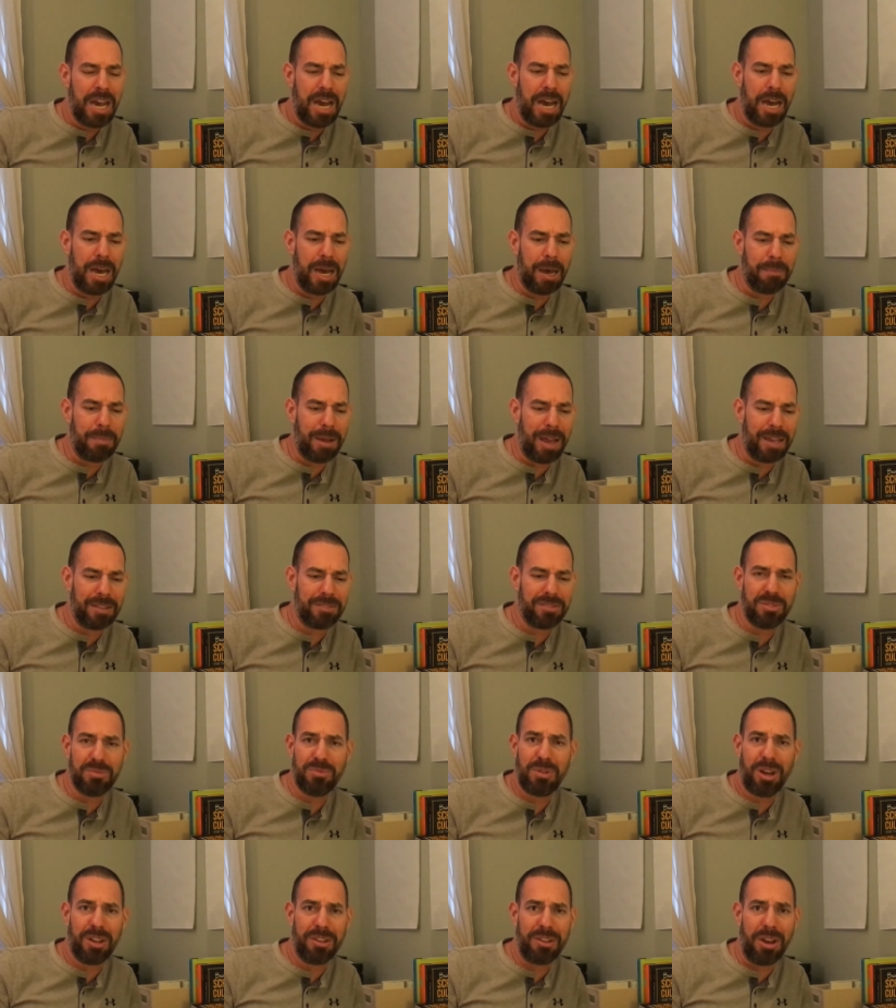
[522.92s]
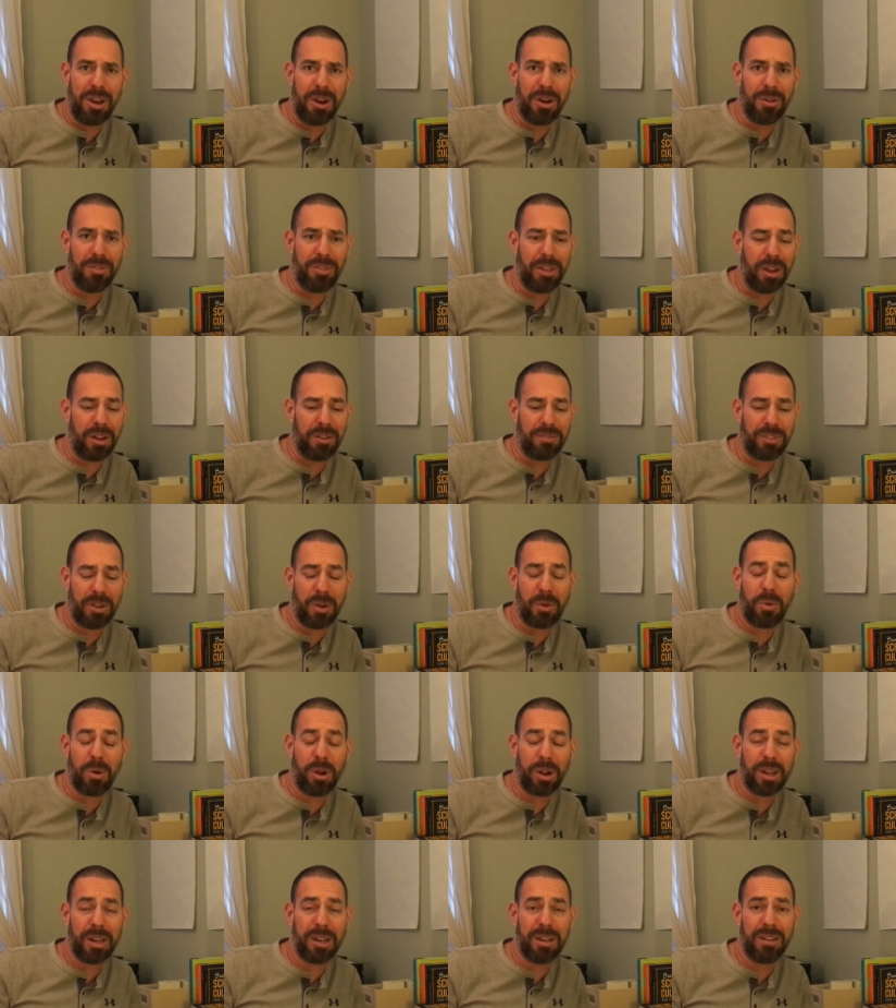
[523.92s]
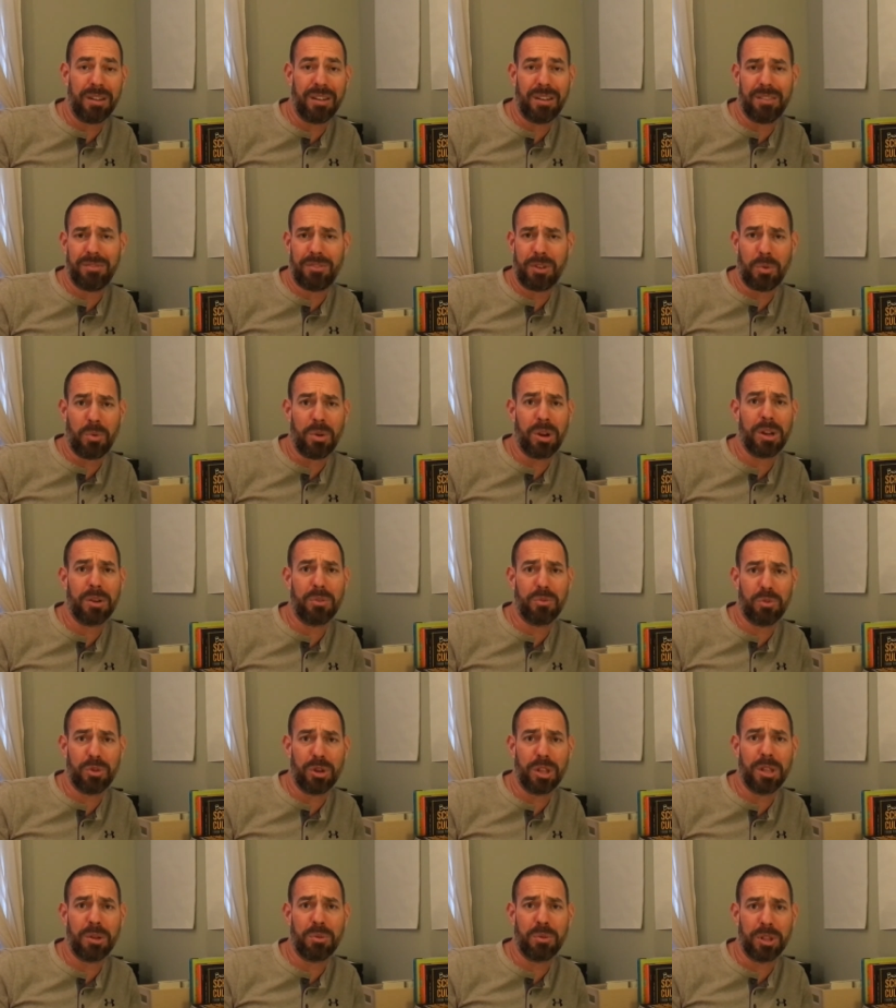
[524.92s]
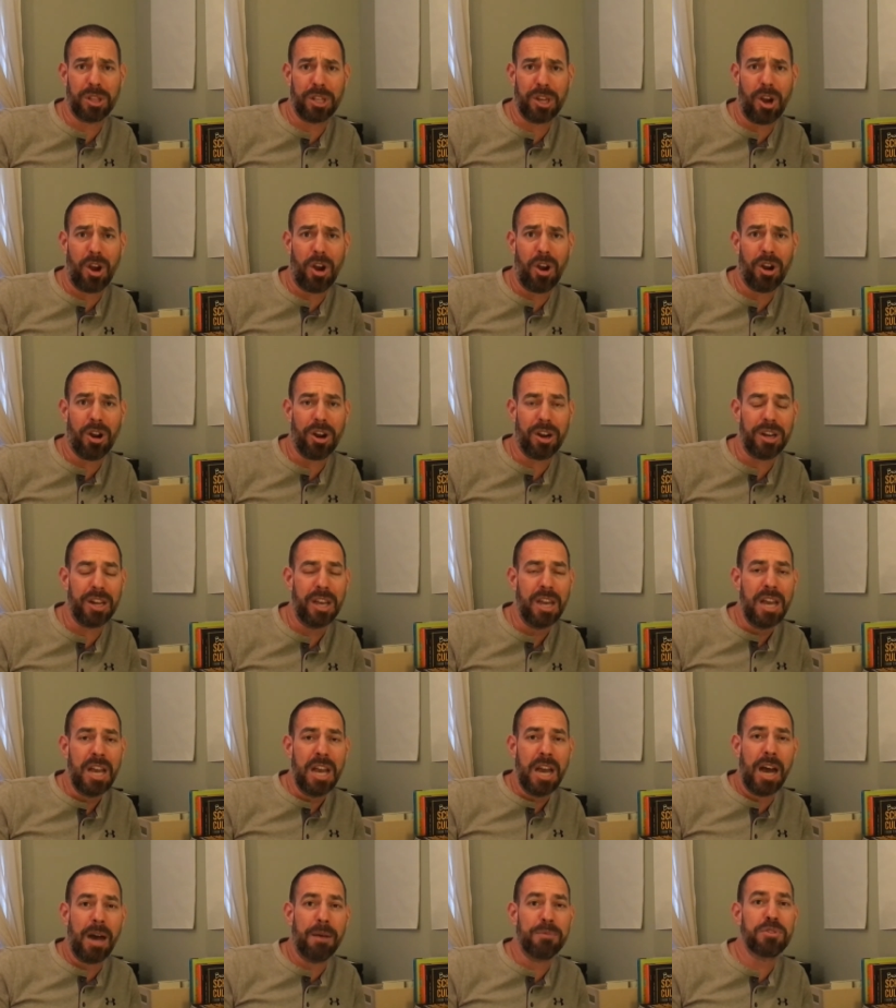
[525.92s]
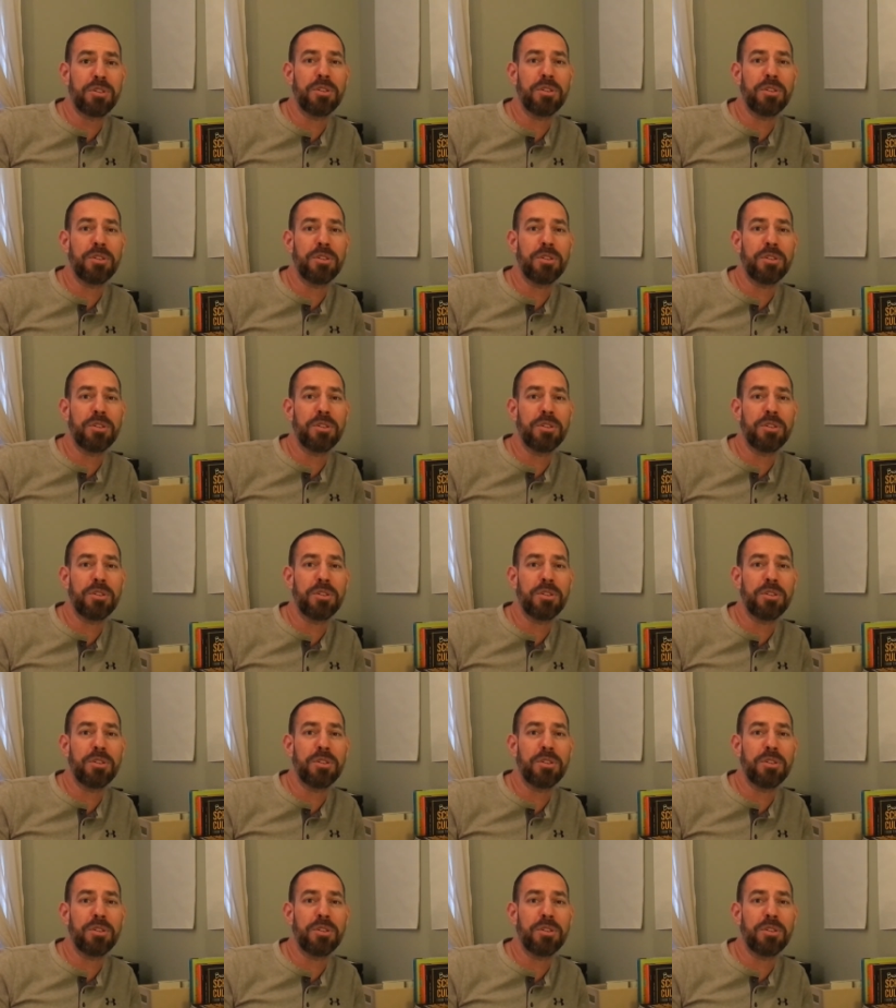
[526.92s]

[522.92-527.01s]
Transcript: um, as you all know they're they're working they're working really really hard um,